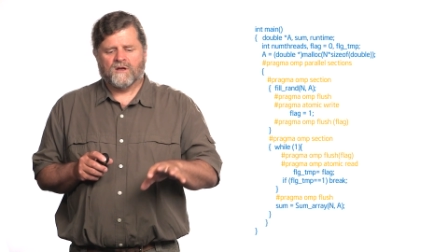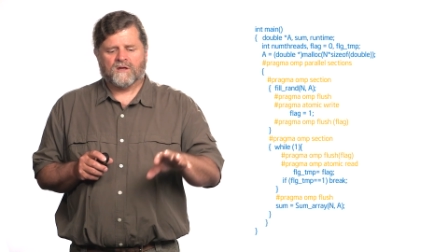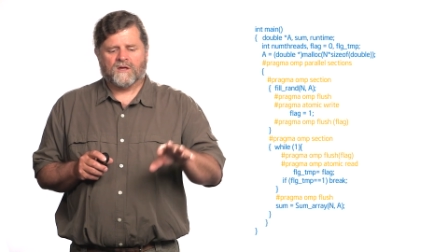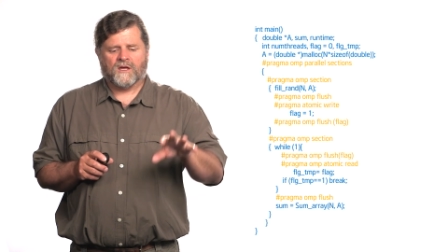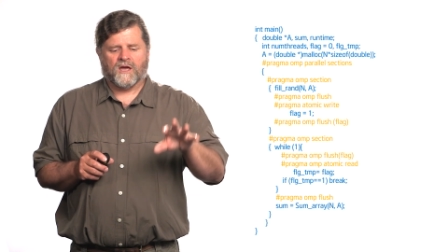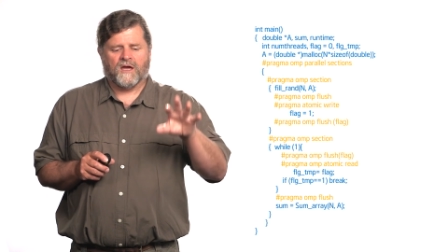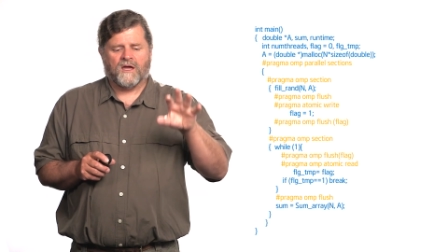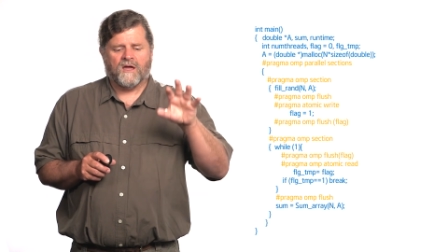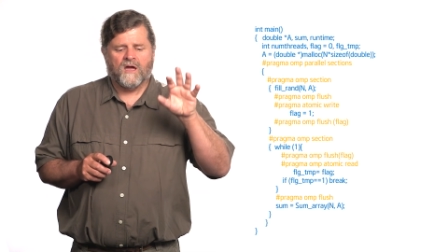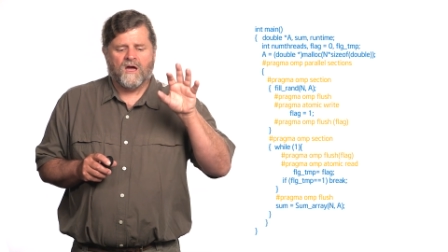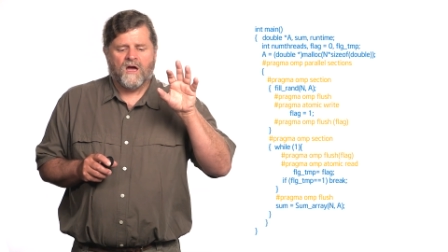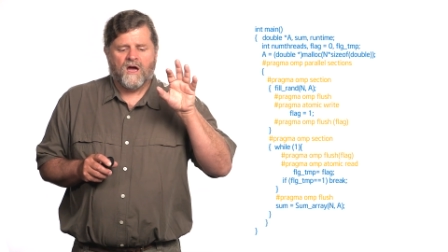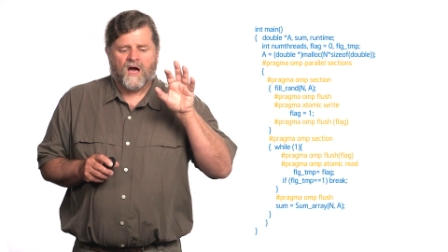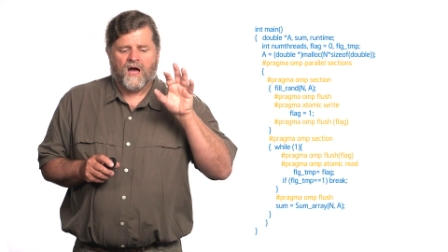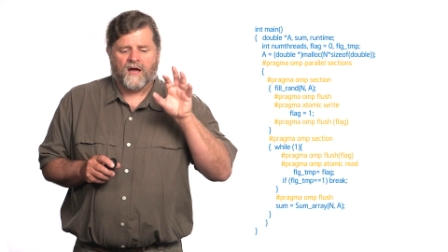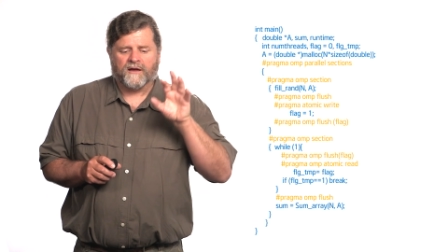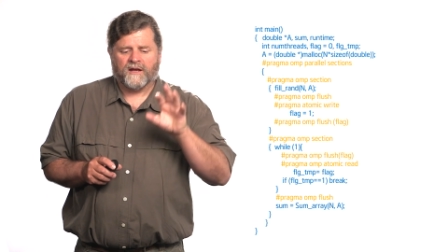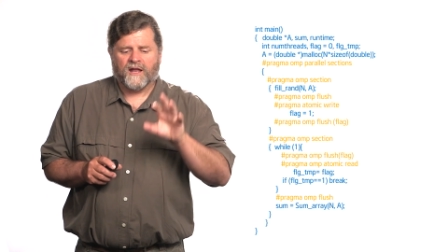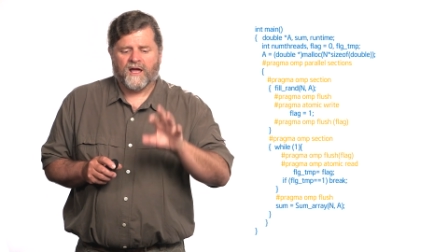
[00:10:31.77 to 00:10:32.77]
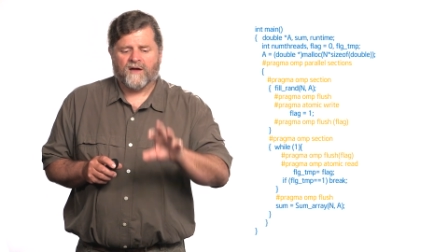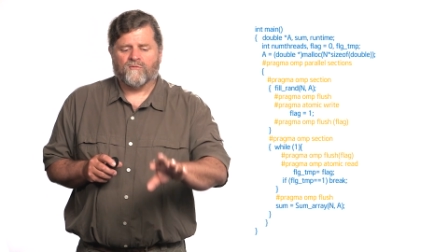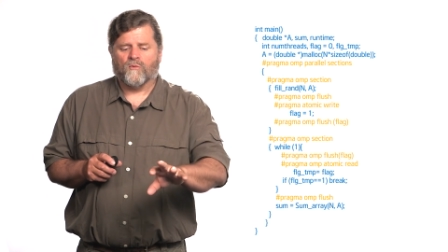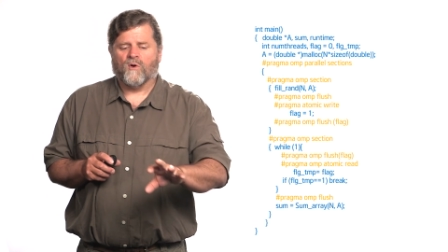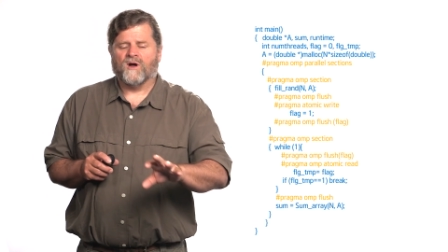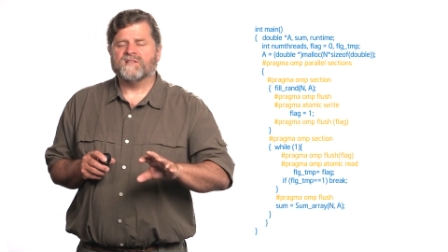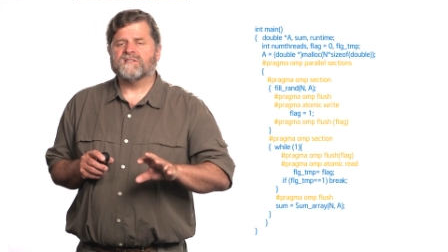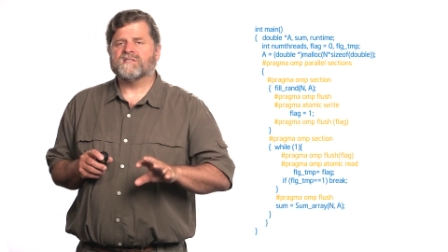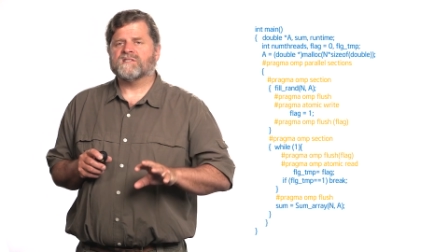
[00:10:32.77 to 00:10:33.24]
Okay, I'm going to have
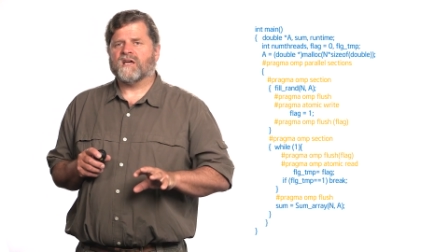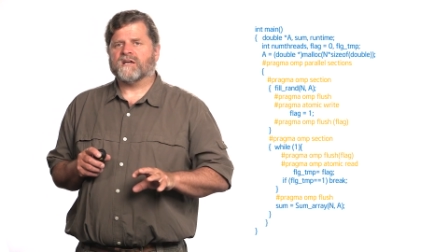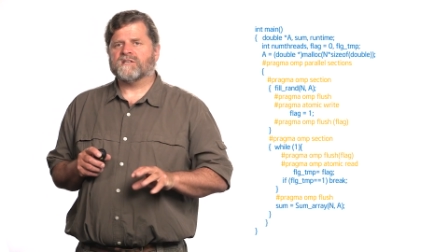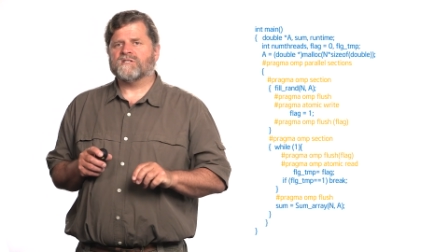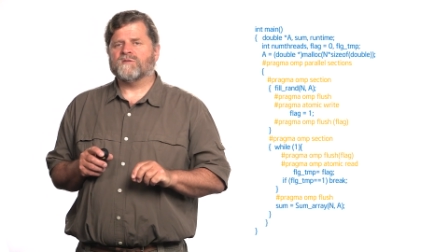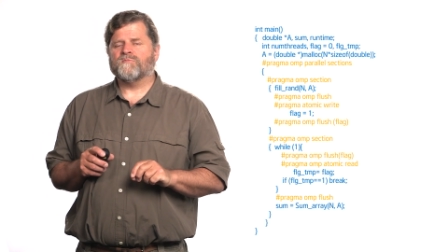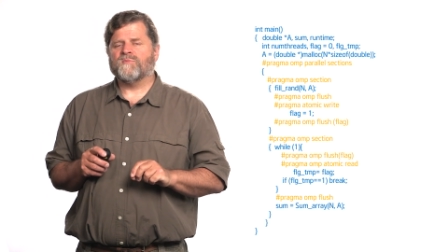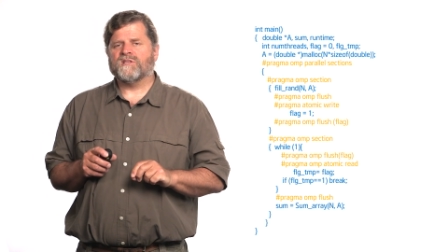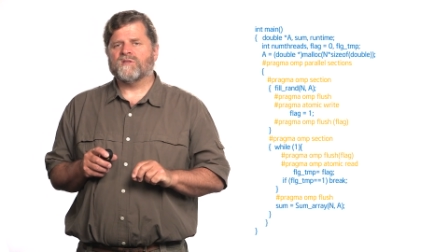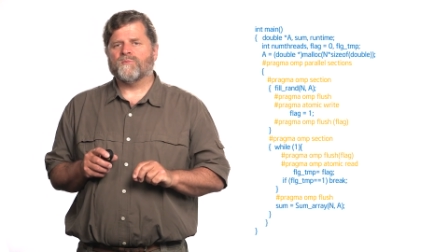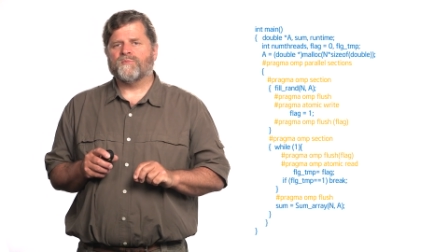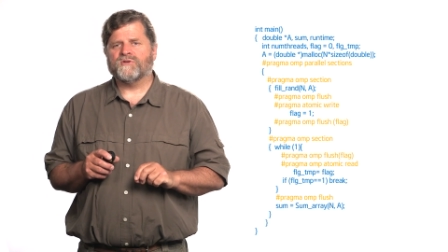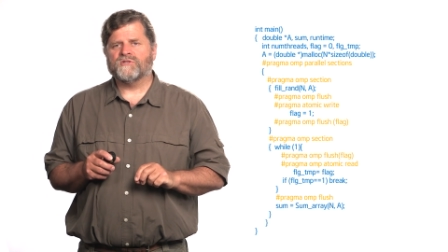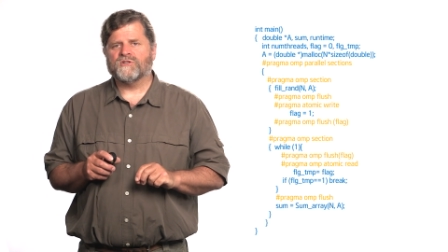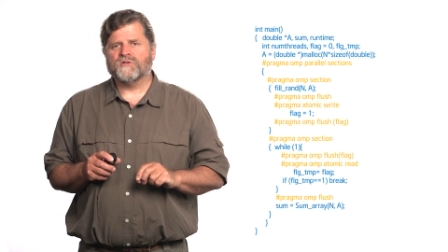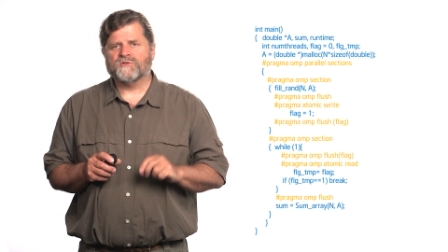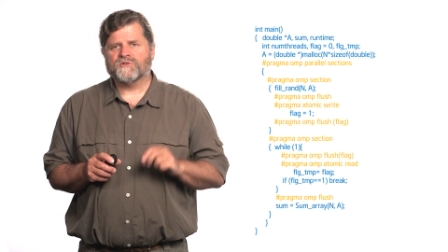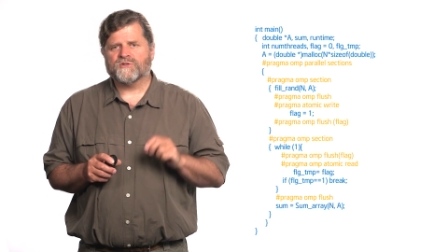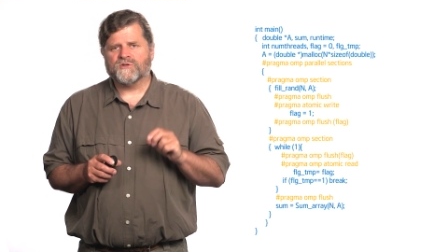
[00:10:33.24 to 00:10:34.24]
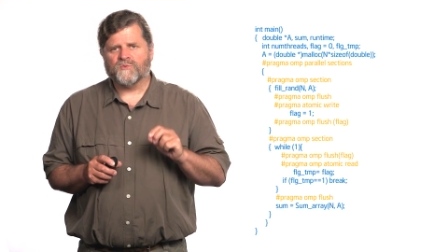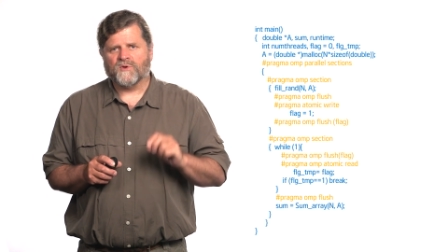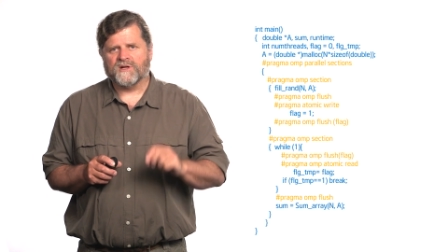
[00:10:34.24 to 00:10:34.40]
one section be the producer,